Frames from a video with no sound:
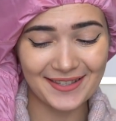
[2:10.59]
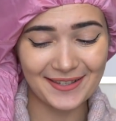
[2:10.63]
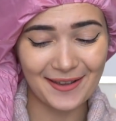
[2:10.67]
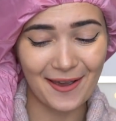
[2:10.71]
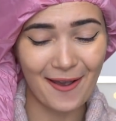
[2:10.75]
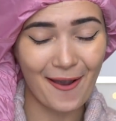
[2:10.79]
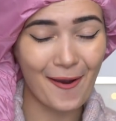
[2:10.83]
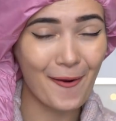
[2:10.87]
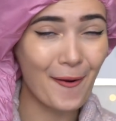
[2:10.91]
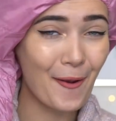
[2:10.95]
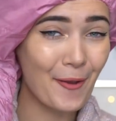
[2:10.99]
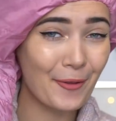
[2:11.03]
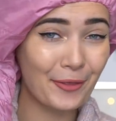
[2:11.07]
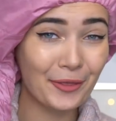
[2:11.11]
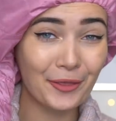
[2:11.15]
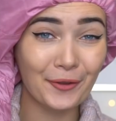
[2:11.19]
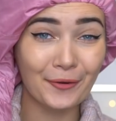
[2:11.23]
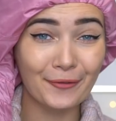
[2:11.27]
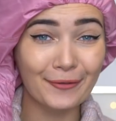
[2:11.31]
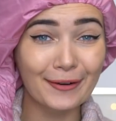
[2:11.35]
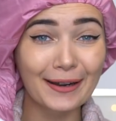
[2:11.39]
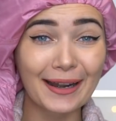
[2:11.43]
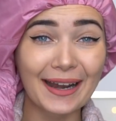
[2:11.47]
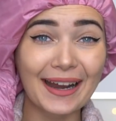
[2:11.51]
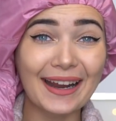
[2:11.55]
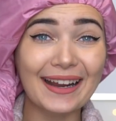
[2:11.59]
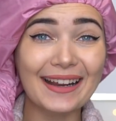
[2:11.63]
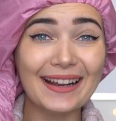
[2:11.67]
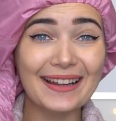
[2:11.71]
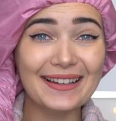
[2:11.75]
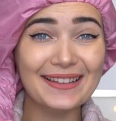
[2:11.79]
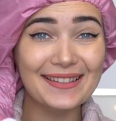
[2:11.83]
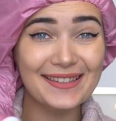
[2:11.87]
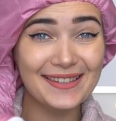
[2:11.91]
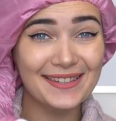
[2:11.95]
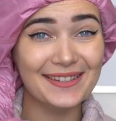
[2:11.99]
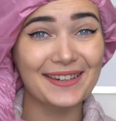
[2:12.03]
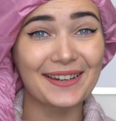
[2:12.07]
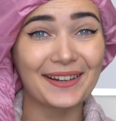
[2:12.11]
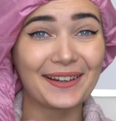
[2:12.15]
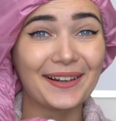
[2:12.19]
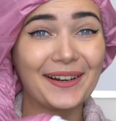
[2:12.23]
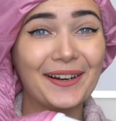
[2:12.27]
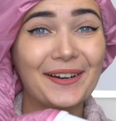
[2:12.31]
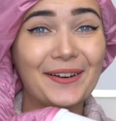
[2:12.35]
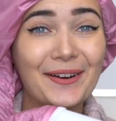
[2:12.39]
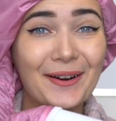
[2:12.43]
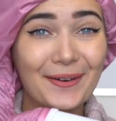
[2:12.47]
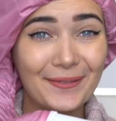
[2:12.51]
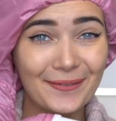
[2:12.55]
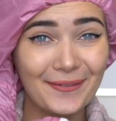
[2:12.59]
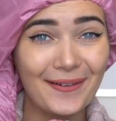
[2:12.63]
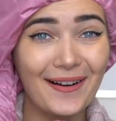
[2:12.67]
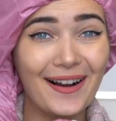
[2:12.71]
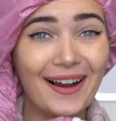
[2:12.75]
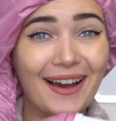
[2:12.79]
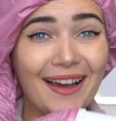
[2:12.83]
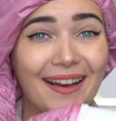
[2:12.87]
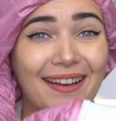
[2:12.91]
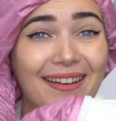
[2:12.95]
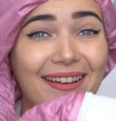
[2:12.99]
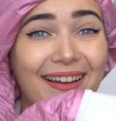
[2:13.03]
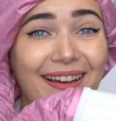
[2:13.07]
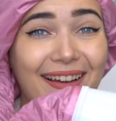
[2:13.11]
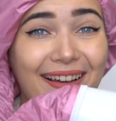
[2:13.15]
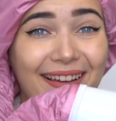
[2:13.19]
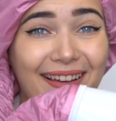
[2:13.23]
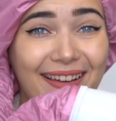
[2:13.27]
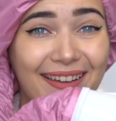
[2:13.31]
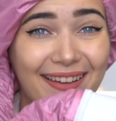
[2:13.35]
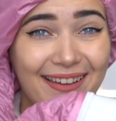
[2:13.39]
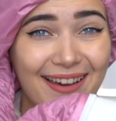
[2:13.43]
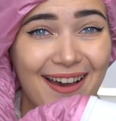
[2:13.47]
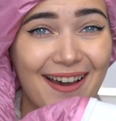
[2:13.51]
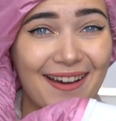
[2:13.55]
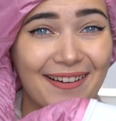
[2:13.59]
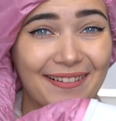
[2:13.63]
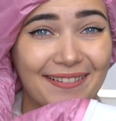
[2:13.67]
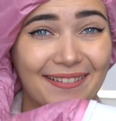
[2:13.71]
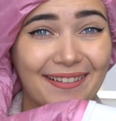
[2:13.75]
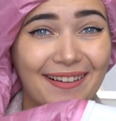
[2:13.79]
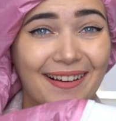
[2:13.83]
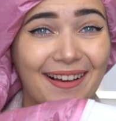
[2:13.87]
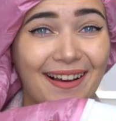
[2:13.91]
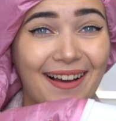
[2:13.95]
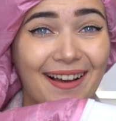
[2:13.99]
So 3, 2, 1, go.